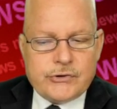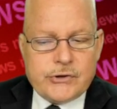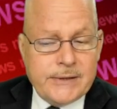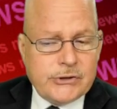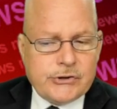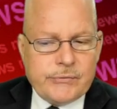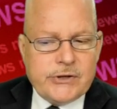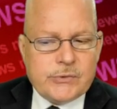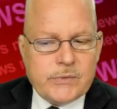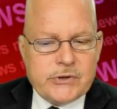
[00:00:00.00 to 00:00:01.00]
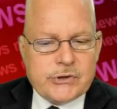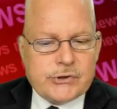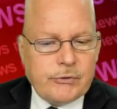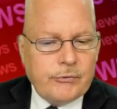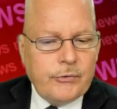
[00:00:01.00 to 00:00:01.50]
Industries, which is
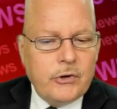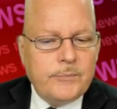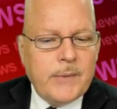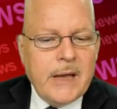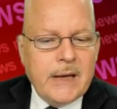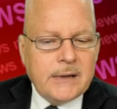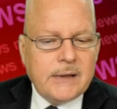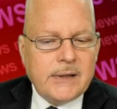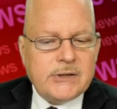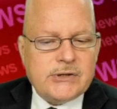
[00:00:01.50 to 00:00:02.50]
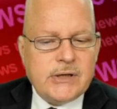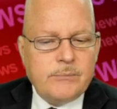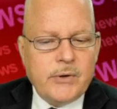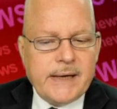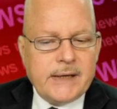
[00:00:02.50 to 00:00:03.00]
a group that they said
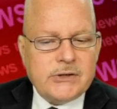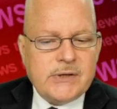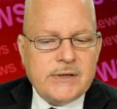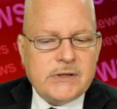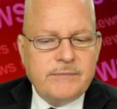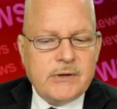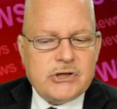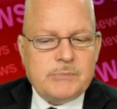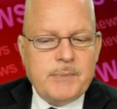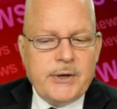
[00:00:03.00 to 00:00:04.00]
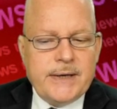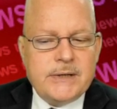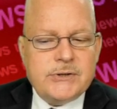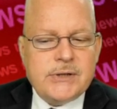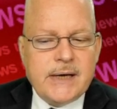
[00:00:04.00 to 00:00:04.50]
bring extensive
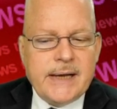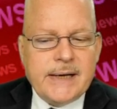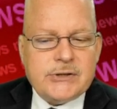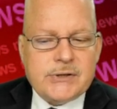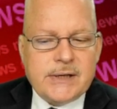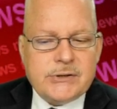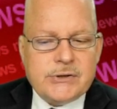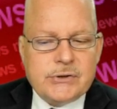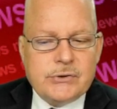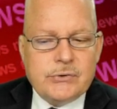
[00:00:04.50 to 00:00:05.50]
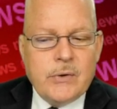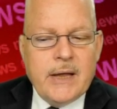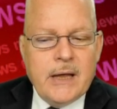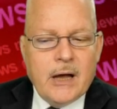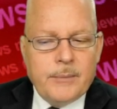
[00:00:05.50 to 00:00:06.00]
experience and access to
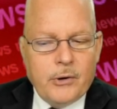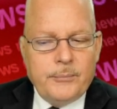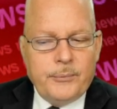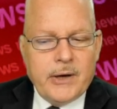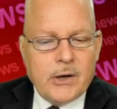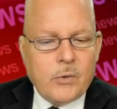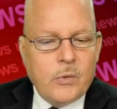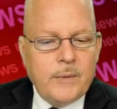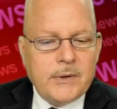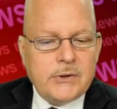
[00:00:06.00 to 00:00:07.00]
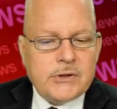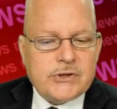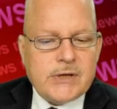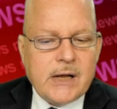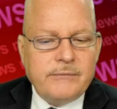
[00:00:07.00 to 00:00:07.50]
appropriate equipment to
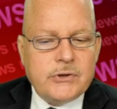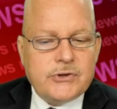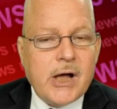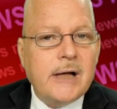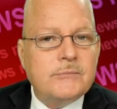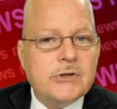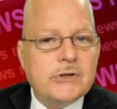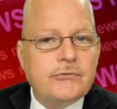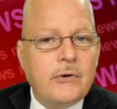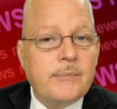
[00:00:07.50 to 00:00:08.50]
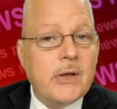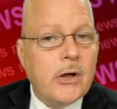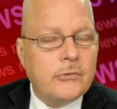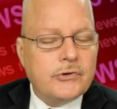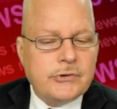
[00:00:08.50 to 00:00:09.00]
salvage objects from the
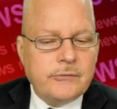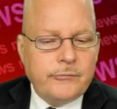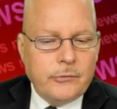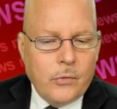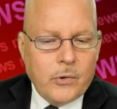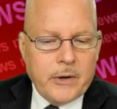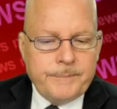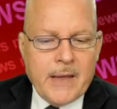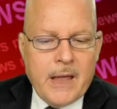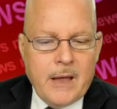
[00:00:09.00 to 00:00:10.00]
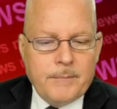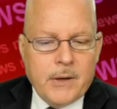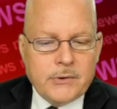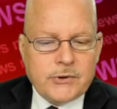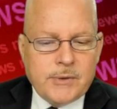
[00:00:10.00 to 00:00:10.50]
ocean floor.
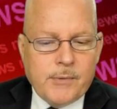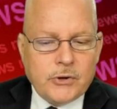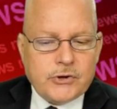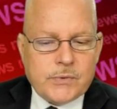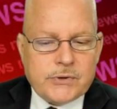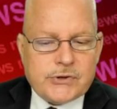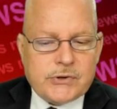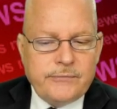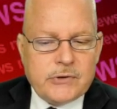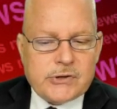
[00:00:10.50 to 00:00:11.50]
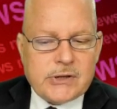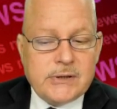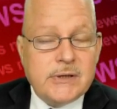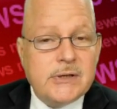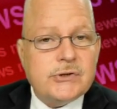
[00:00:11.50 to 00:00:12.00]
But tumultuous surface
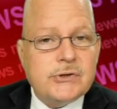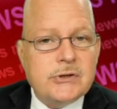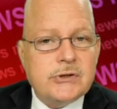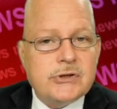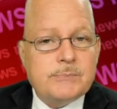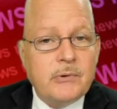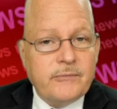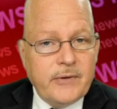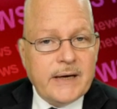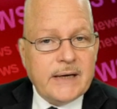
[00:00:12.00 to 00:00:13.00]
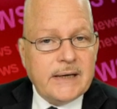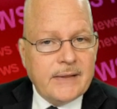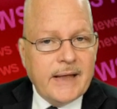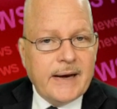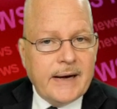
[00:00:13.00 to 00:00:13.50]
conditions prevented
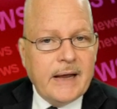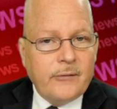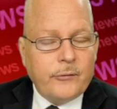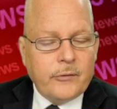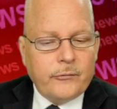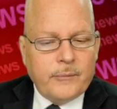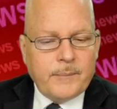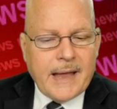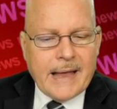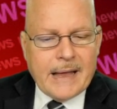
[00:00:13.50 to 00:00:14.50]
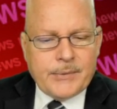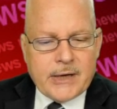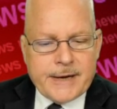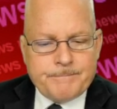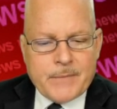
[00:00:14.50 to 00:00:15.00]
that effort from
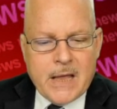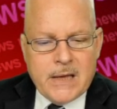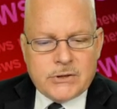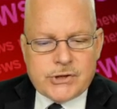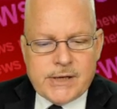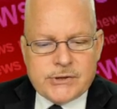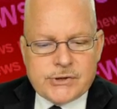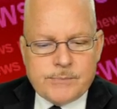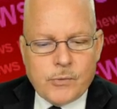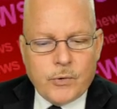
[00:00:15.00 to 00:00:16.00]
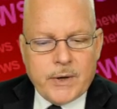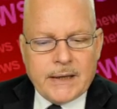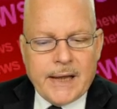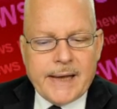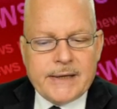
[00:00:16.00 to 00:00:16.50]
happening. Chains and mooring
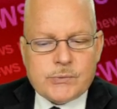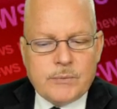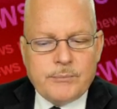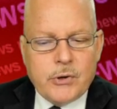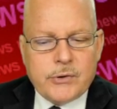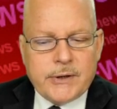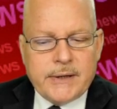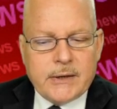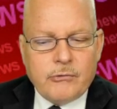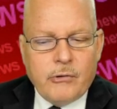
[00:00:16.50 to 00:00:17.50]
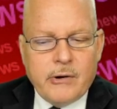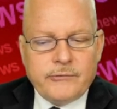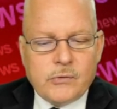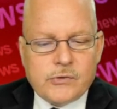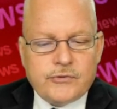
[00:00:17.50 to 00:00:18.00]
lines were broken, and
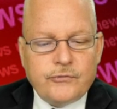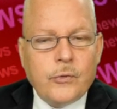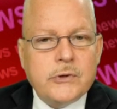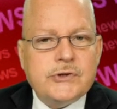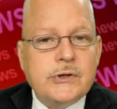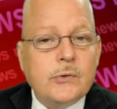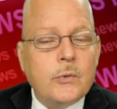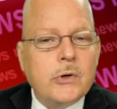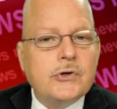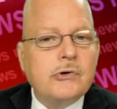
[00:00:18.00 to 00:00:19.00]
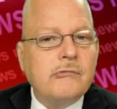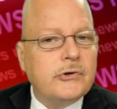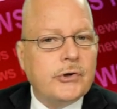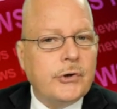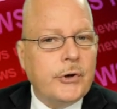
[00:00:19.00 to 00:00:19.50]
Crofton was forced in order to
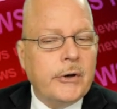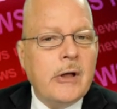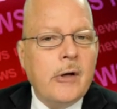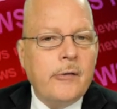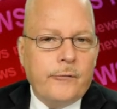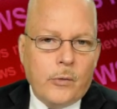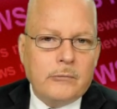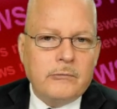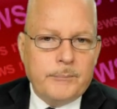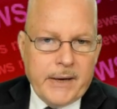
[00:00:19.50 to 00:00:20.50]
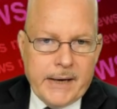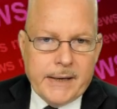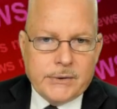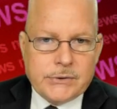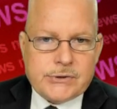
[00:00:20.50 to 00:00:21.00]
return for
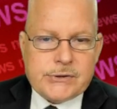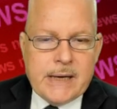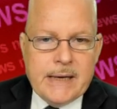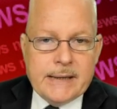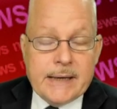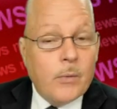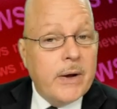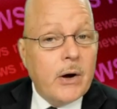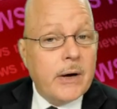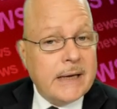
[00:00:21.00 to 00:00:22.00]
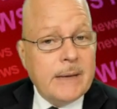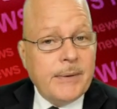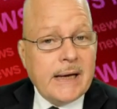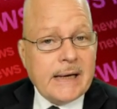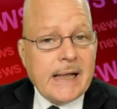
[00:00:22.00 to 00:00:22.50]
repairs. Now, we are
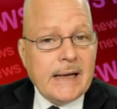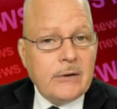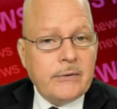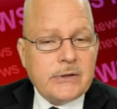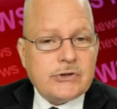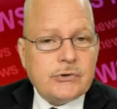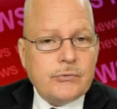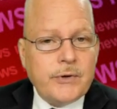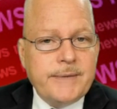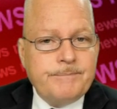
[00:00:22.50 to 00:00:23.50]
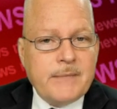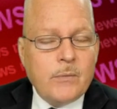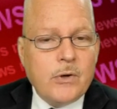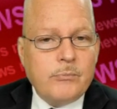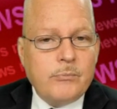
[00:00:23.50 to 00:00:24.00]
keeping an eye on this story,
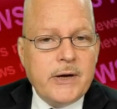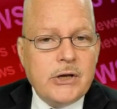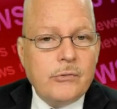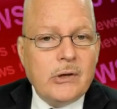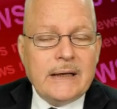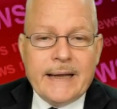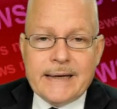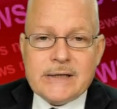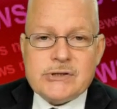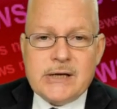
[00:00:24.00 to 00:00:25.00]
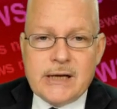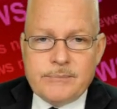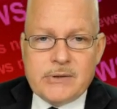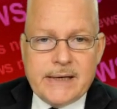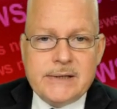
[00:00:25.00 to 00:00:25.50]
and we'll bring you the latest
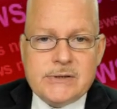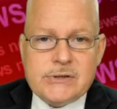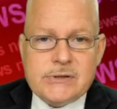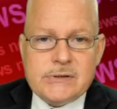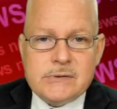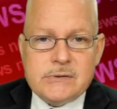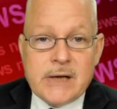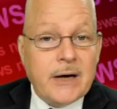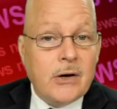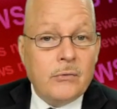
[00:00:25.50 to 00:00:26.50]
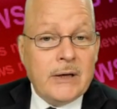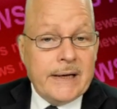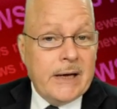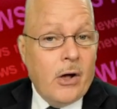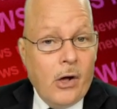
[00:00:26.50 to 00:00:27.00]
updates, not
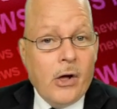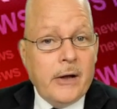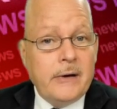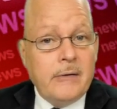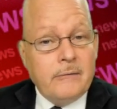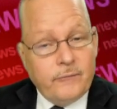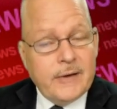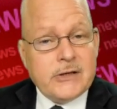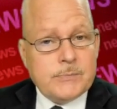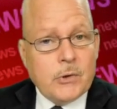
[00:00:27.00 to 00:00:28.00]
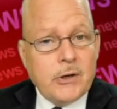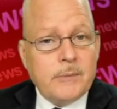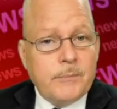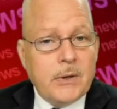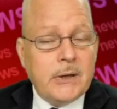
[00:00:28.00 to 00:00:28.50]
only on Facebook,
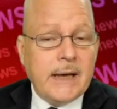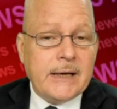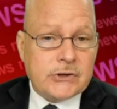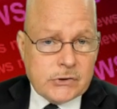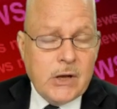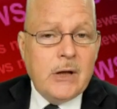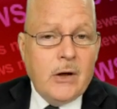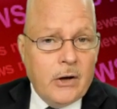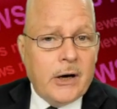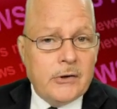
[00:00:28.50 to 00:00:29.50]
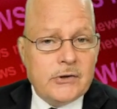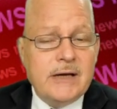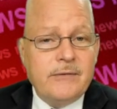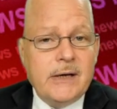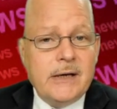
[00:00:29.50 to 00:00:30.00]
but as on our
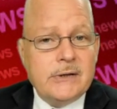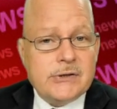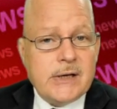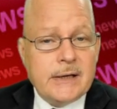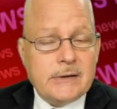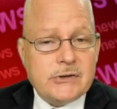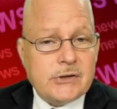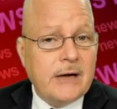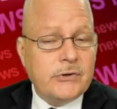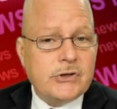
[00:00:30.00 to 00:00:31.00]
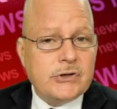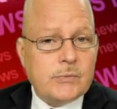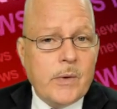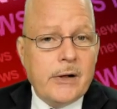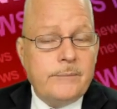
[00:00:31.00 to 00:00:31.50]
TV's coverage as
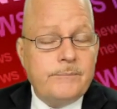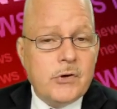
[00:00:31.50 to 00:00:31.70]
well.